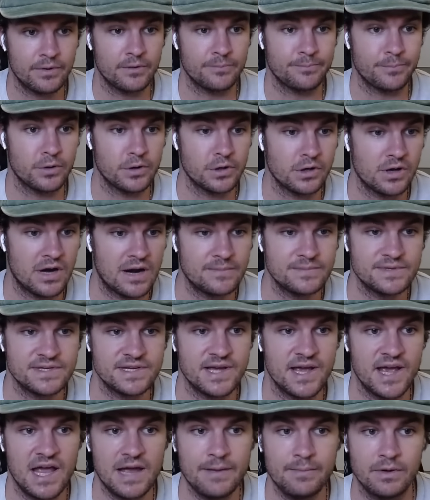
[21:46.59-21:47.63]
per your
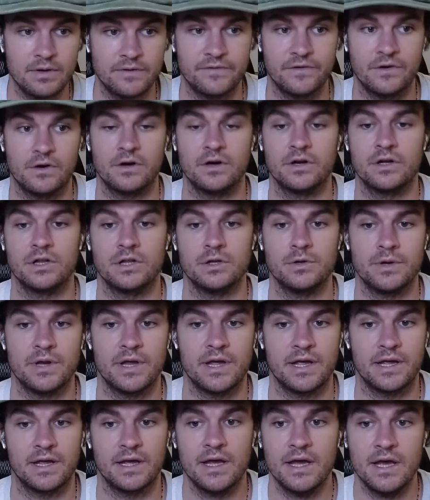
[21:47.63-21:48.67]
MTA, but if you're
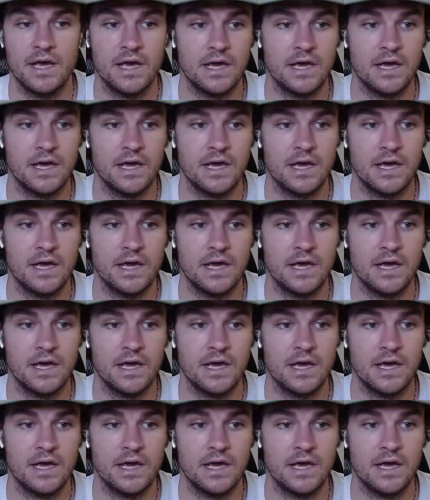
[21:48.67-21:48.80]
including